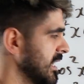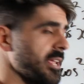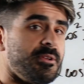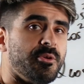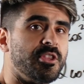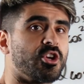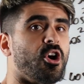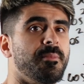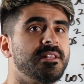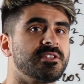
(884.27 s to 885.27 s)
Let me know in the
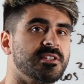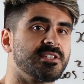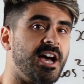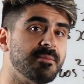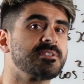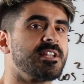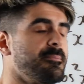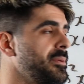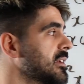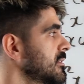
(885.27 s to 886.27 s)
comments,
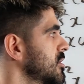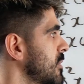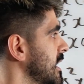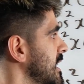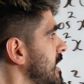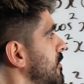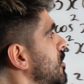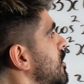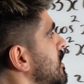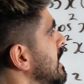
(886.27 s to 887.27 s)
timestamp it so I can have a
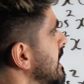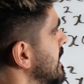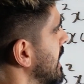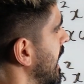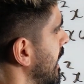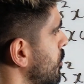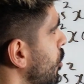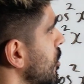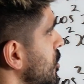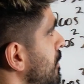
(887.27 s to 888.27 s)
look at
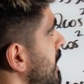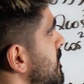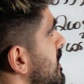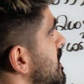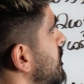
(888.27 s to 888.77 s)
what you might have done